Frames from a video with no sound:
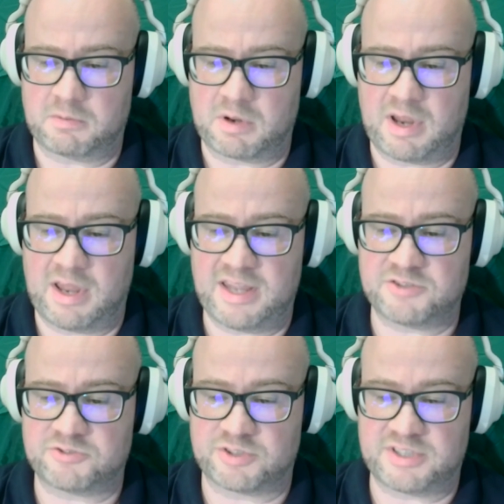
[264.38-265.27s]
a
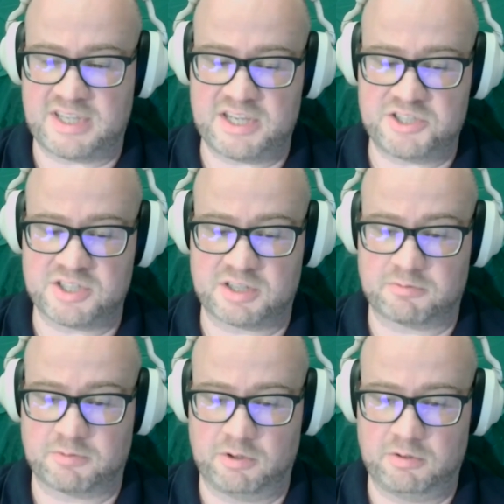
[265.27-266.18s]
strategic
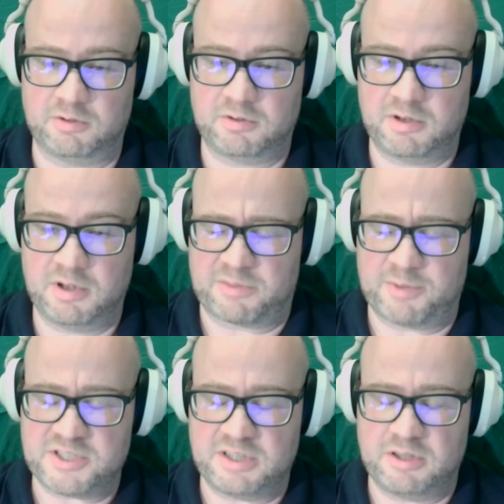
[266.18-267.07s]
role,
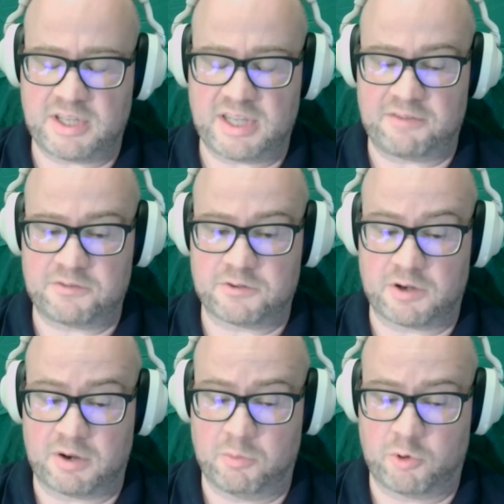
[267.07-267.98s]
especially looking after
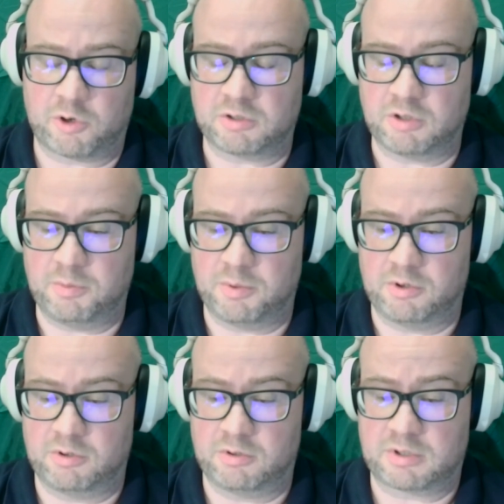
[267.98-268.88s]
our more
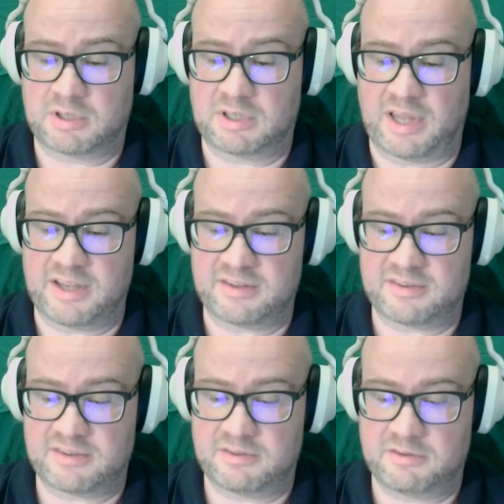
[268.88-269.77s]
global
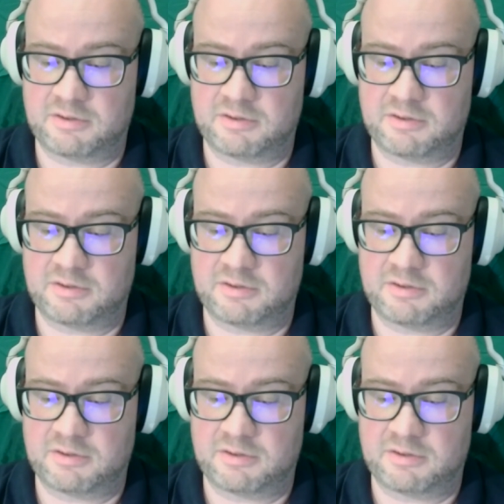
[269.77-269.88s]
clients.